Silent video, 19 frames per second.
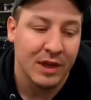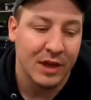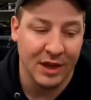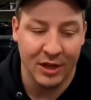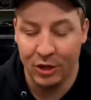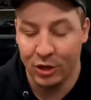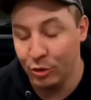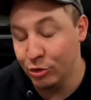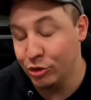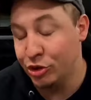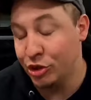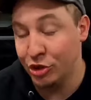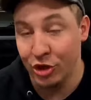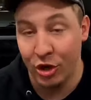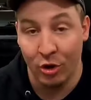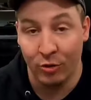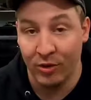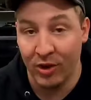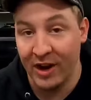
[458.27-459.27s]
and you should
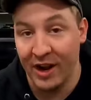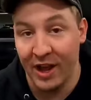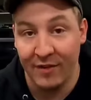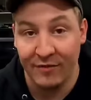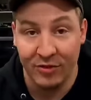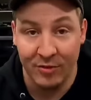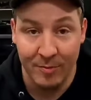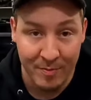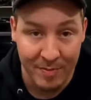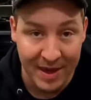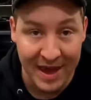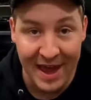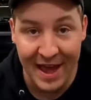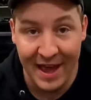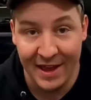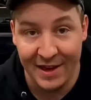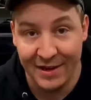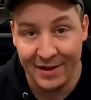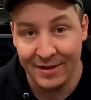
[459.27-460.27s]
know right off the
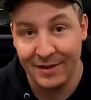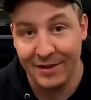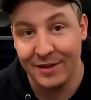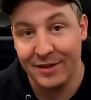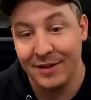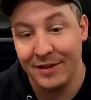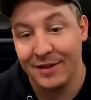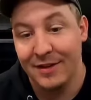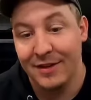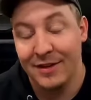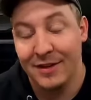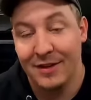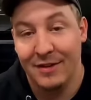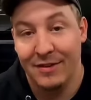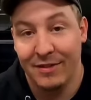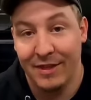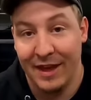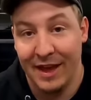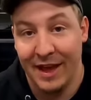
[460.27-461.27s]
bat
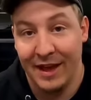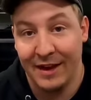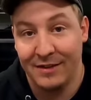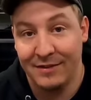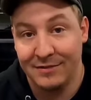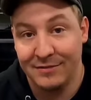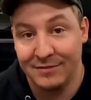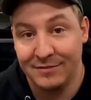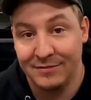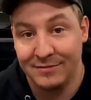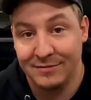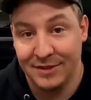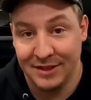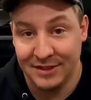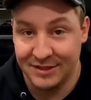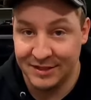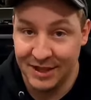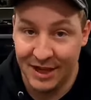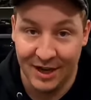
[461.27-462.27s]
that
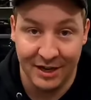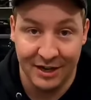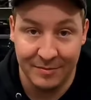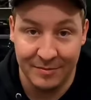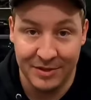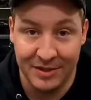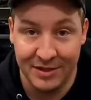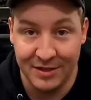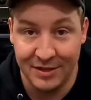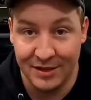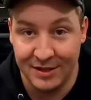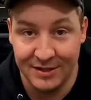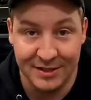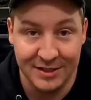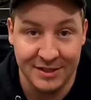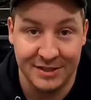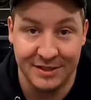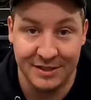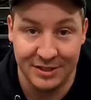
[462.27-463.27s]
it's not gonna be as
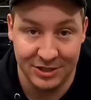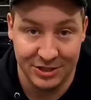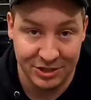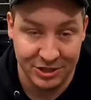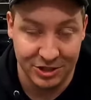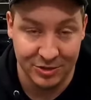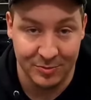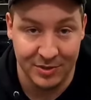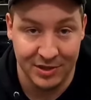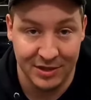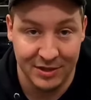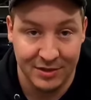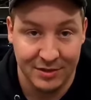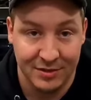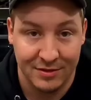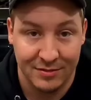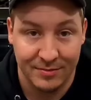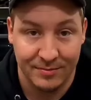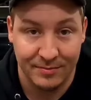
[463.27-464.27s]
easy as it should be.
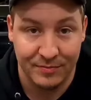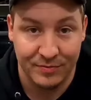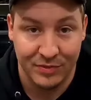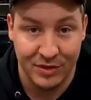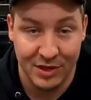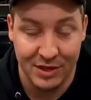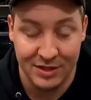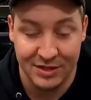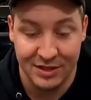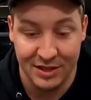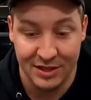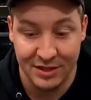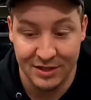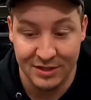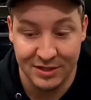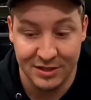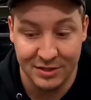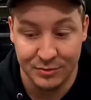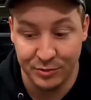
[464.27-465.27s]
He said
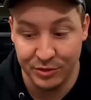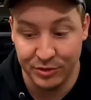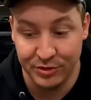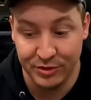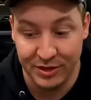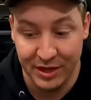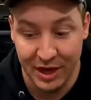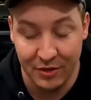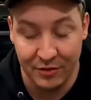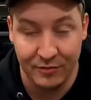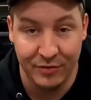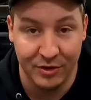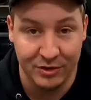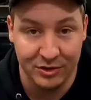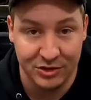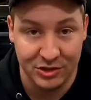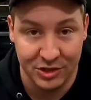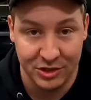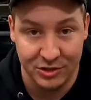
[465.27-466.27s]
this is where the
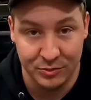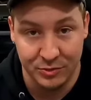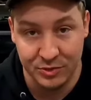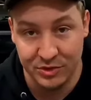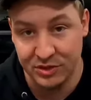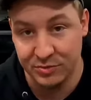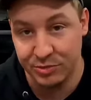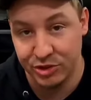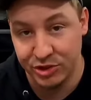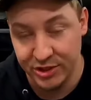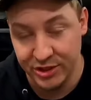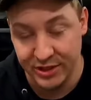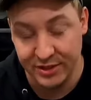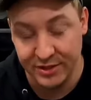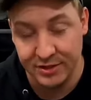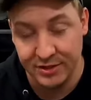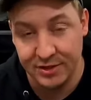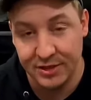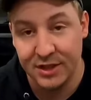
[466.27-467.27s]
downfall starts with these
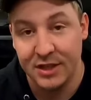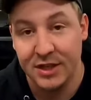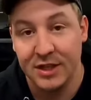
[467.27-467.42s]
machines,